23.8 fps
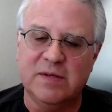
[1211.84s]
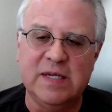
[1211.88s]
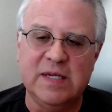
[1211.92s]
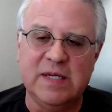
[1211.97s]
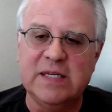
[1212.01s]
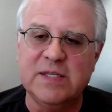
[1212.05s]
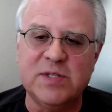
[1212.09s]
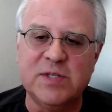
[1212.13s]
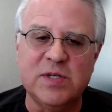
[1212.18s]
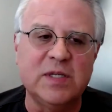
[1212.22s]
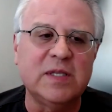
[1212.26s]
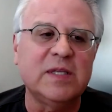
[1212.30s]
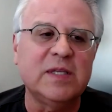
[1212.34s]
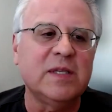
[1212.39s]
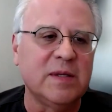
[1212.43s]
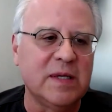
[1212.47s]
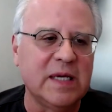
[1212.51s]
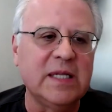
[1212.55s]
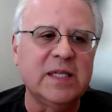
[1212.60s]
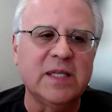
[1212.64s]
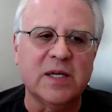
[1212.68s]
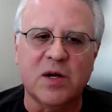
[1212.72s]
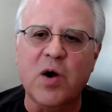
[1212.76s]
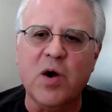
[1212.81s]
isn't
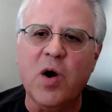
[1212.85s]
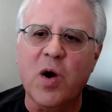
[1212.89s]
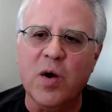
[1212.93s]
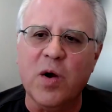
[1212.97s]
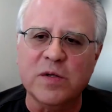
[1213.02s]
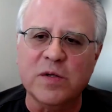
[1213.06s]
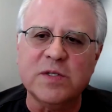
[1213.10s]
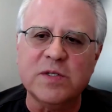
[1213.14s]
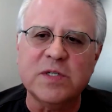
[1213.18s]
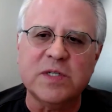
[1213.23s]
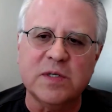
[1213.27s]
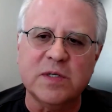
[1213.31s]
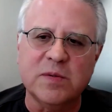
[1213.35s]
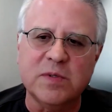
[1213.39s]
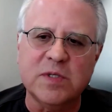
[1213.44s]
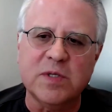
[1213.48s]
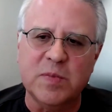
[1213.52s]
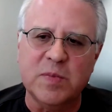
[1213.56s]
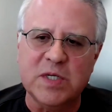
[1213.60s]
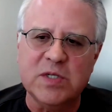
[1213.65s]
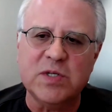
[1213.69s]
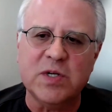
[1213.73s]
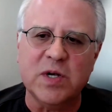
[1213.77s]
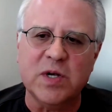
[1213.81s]
in the cards to
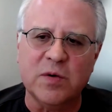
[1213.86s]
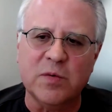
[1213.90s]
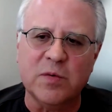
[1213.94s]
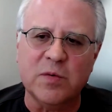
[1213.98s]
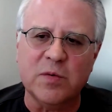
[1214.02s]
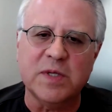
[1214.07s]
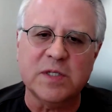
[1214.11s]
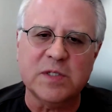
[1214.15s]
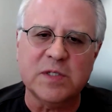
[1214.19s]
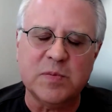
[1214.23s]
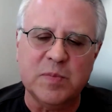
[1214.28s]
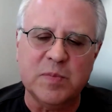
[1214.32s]
be shared with us.